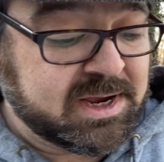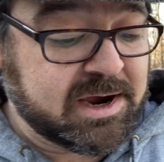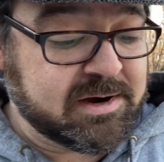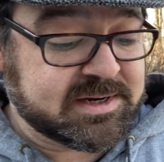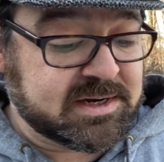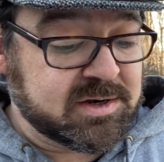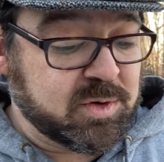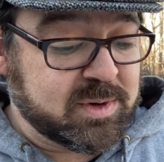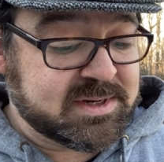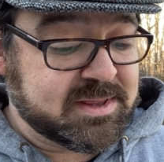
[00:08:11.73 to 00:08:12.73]
Eric didn't know
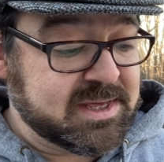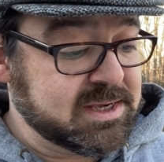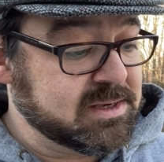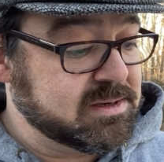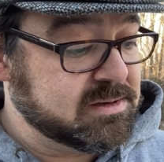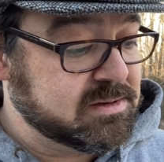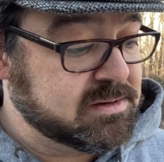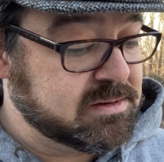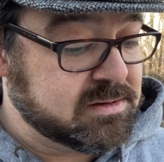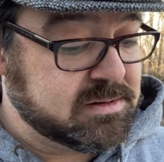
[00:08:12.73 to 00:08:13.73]
what to think.
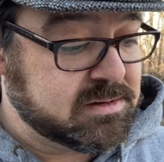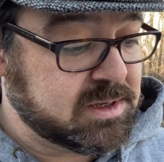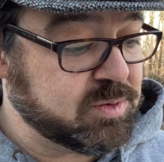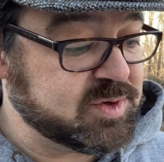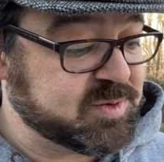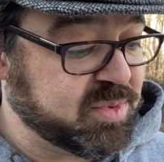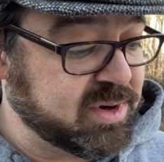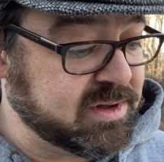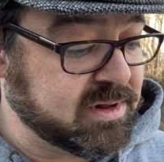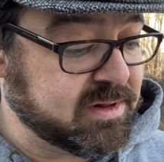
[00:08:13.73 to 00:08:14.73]
It will
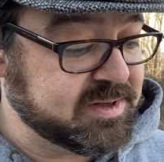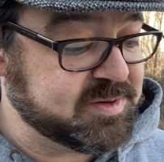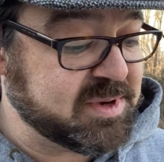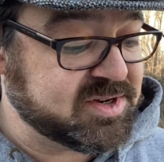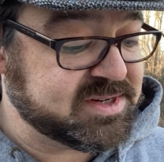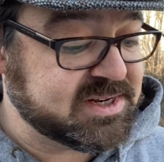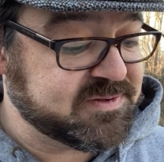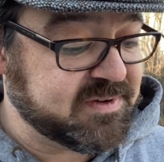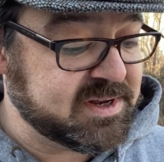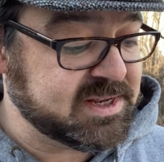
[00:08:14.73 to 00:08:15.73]
spoil all his majesty's
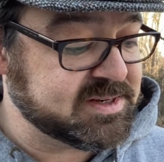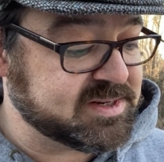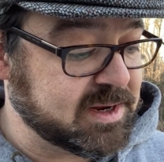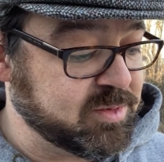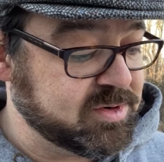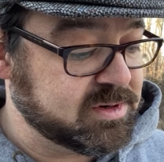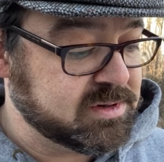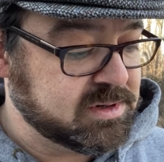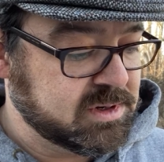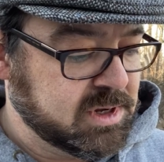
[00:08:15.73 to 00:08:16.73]
fun, he stammered.
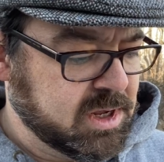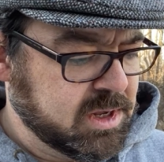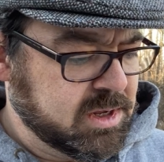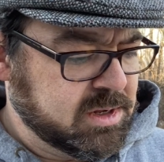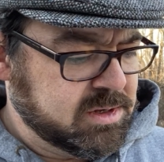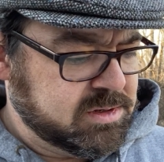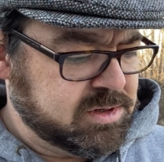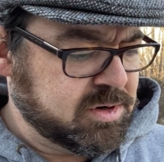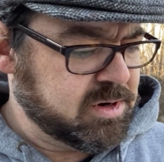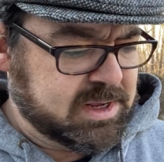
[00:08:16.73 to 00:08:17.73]

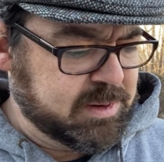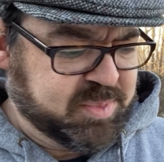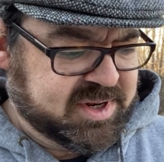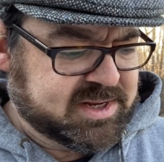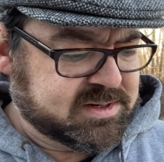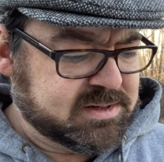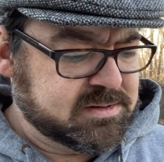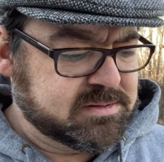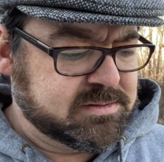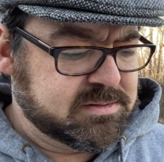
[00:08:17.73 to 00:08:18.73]
You're impudent,
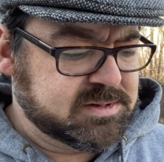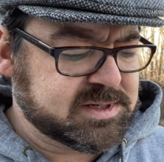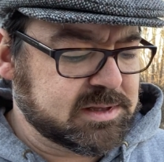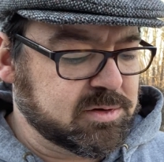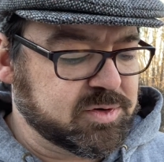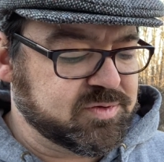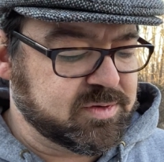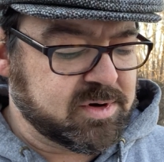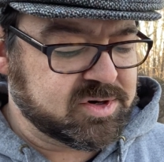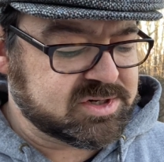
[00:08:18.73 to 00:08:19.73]
said Lord Droon
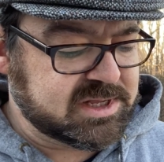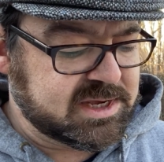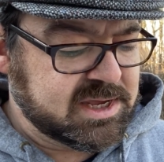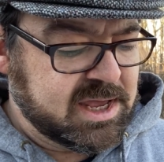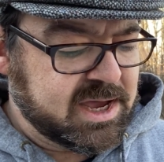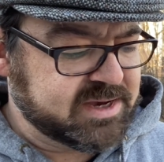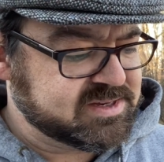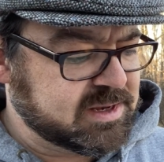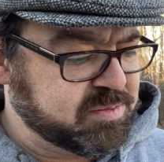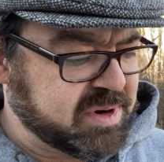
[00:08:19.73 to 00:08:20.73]
harshly. I
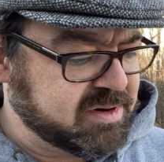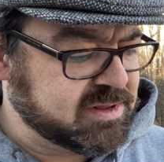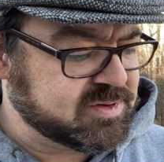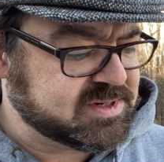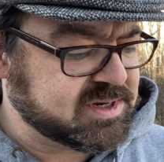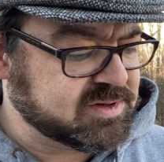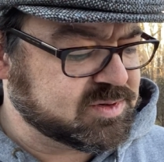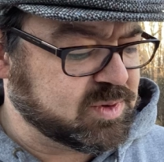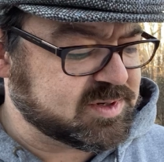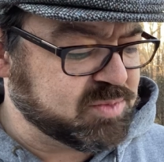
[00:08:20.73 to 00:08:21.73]
said bury those
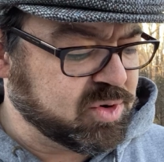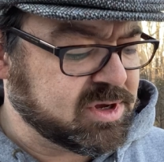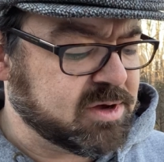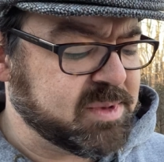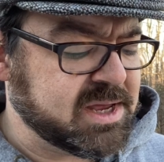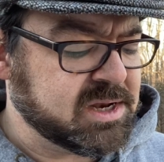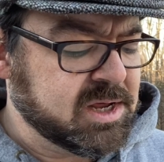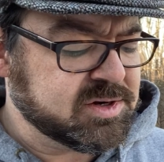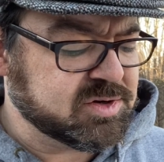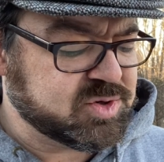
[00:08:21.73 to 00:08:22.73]
stilts. What's more, young man,
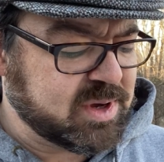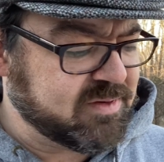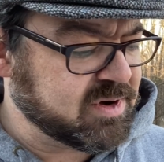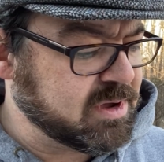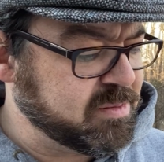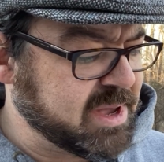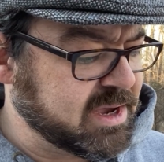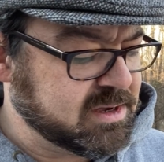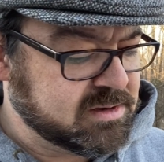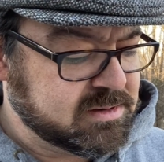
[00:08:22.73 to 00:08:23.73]
don't you ever come back,